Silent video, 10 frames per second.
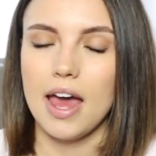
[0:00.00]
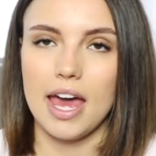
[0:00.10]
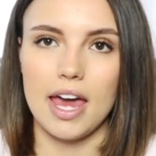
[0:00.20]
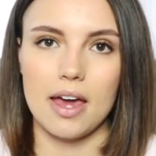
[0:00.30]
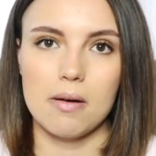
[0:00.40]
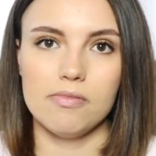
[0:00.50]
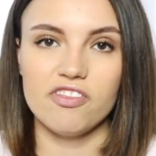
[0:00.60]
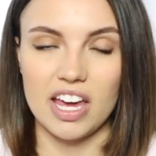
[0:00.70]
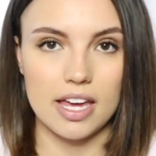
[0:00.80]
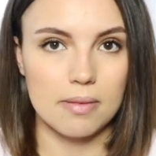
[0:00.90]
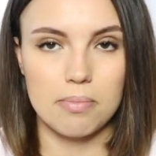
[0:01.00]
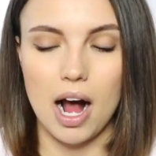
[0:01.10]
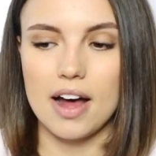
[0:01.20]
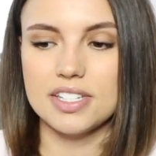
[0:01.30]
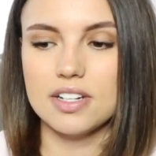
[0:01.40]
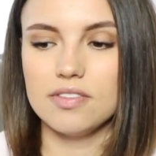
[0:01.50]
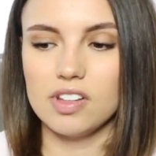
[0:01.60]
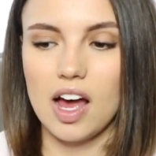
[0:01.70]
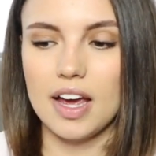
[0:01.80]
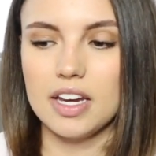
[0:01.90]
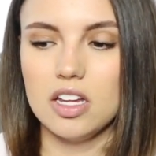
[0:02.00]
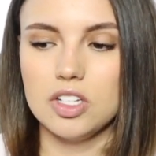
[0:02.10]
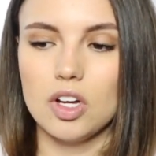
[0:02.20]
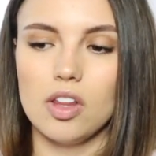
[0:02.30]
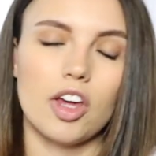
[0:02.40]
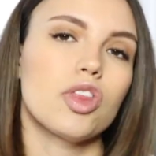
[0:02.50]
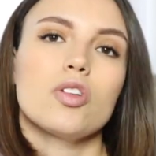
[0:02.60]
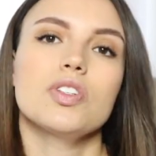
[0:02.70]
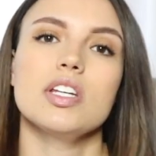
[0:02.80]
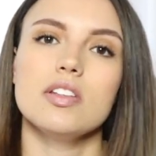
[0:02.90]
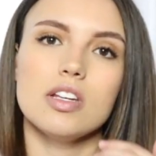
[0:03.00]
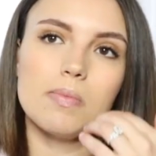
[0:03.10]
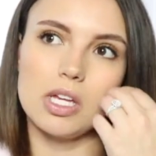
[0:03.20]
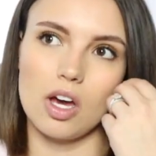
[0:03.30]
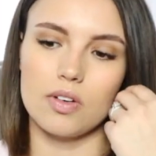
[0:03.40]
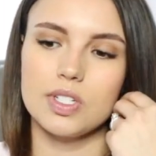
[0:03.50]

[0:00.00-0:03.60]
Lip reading: a faint positive line until like 13 DPO.